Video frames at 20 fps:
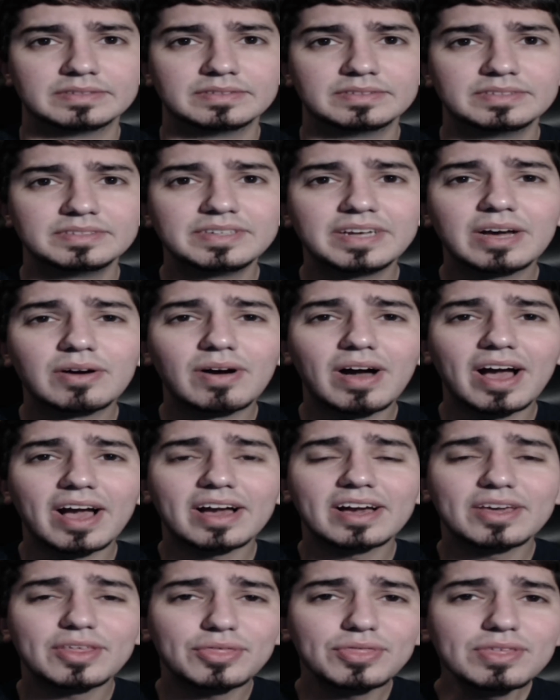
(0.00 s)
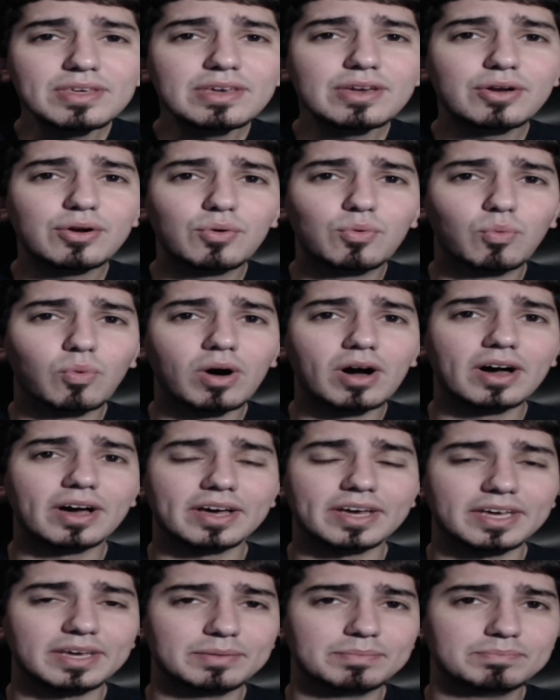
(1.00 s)
Now, I think
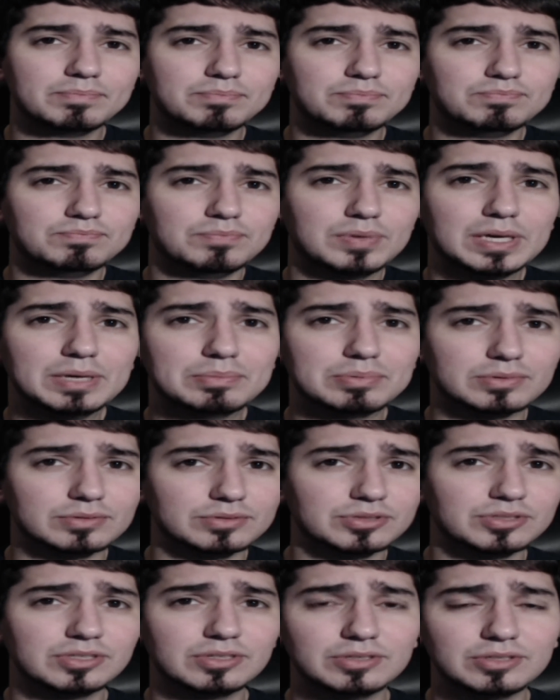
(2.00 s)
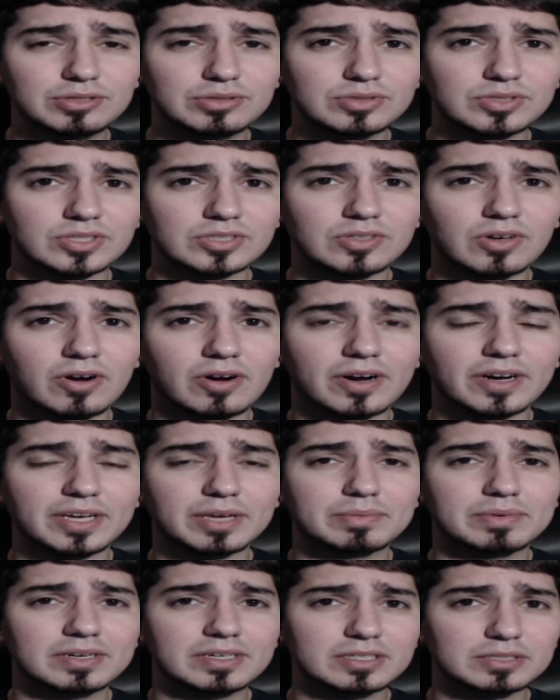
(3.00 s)
why people still use this
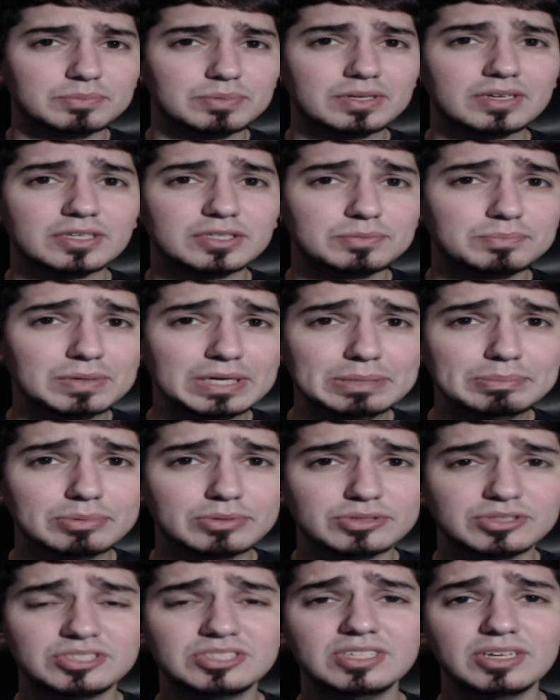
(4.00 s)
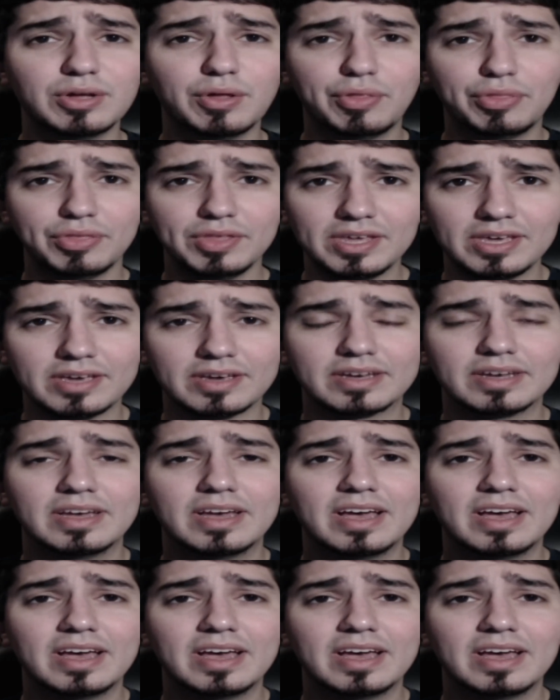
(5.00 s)
argument is because people still think